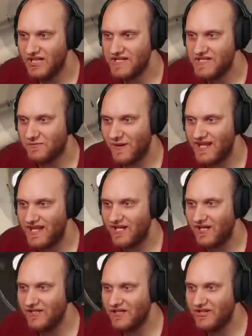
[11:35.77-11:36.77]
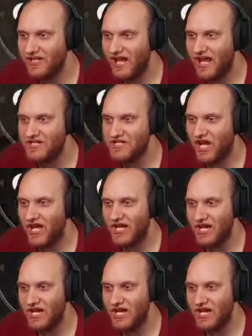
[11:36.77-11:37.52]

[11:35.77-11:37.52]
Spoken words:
so right here, you get a headshot,